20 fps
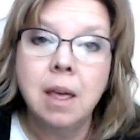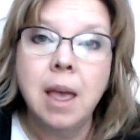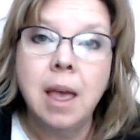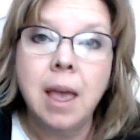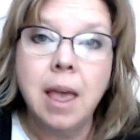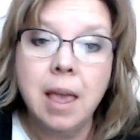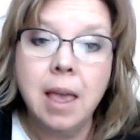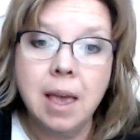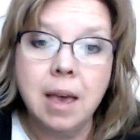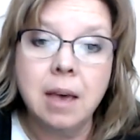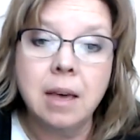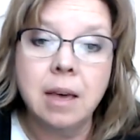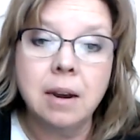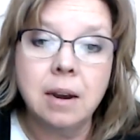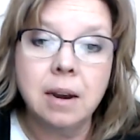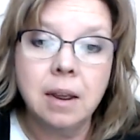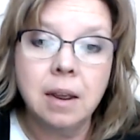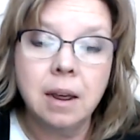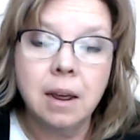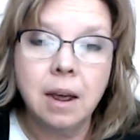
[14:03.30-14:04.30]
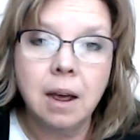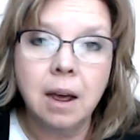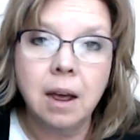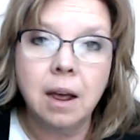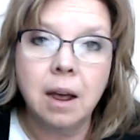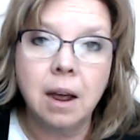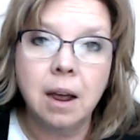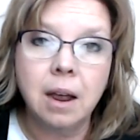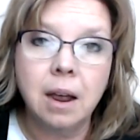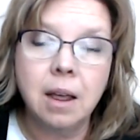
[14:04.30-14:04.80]
And
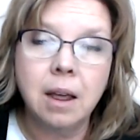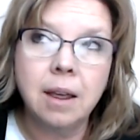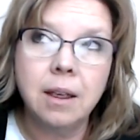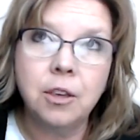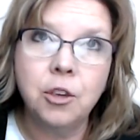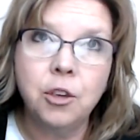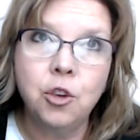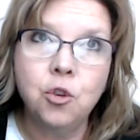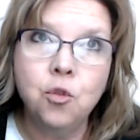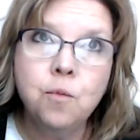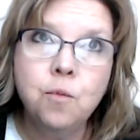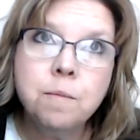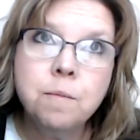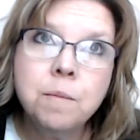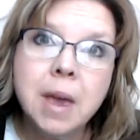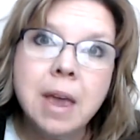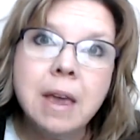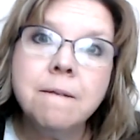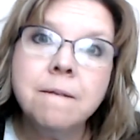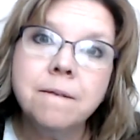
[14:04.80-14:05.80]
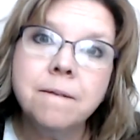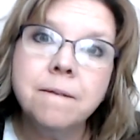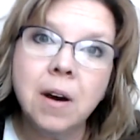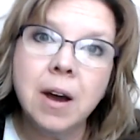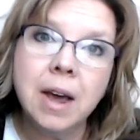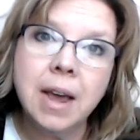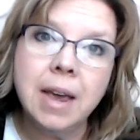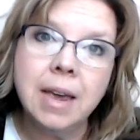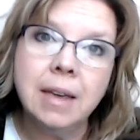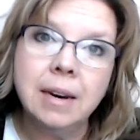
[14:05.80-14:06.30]
you may
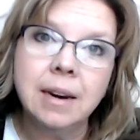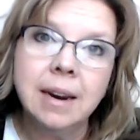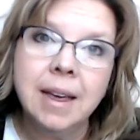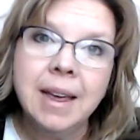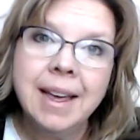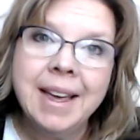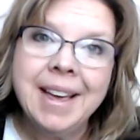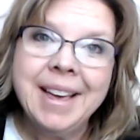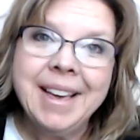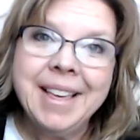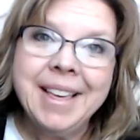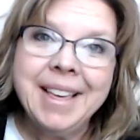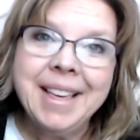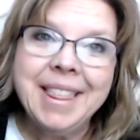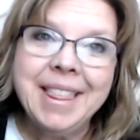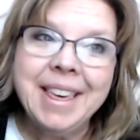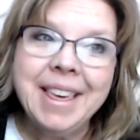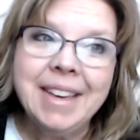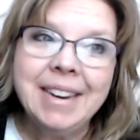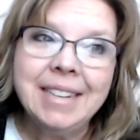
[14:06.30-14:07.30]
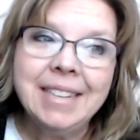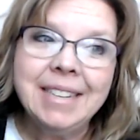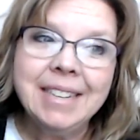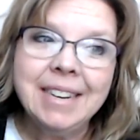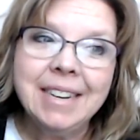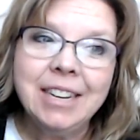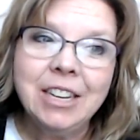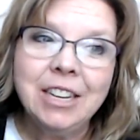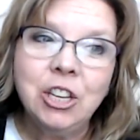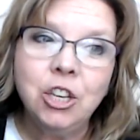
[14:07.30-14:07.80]
find that
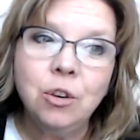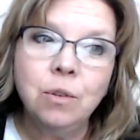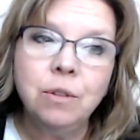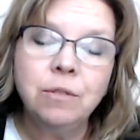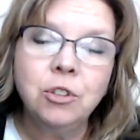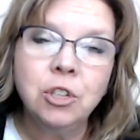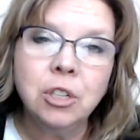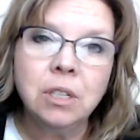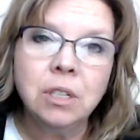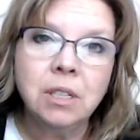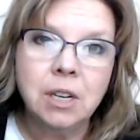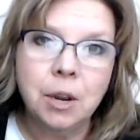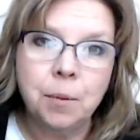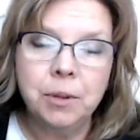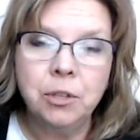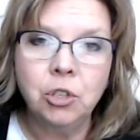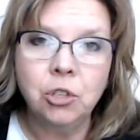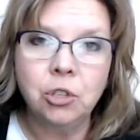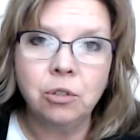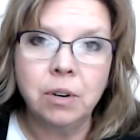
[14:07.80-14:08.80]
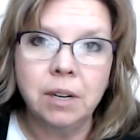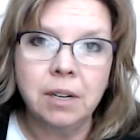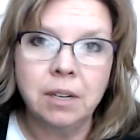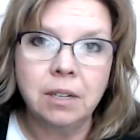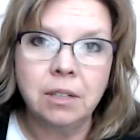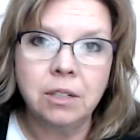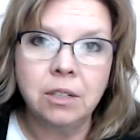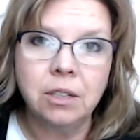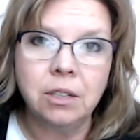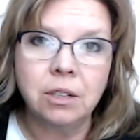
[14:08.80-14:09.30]
you have just demonstrated
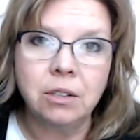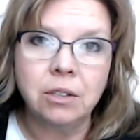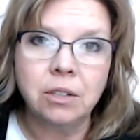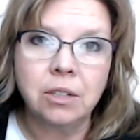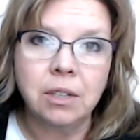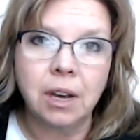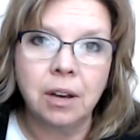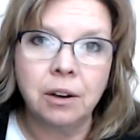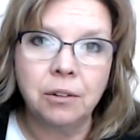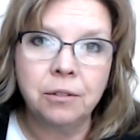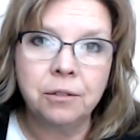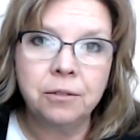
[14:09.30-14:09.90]
to yourself,